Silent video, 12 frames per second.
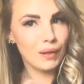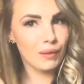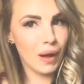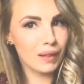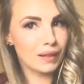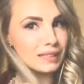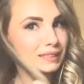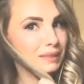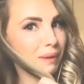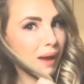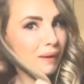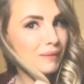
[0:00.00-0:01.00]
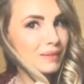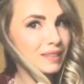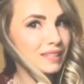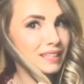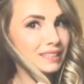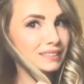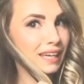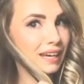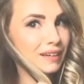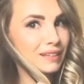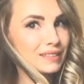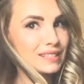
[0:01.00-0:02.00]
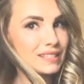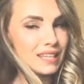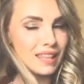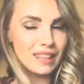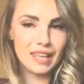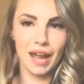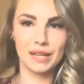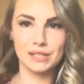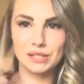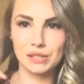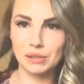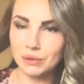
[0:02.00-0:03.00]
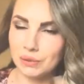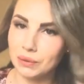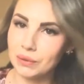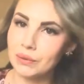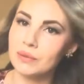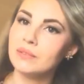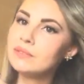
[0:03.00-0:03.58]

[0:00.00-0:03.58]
a lot less about these hairs than I do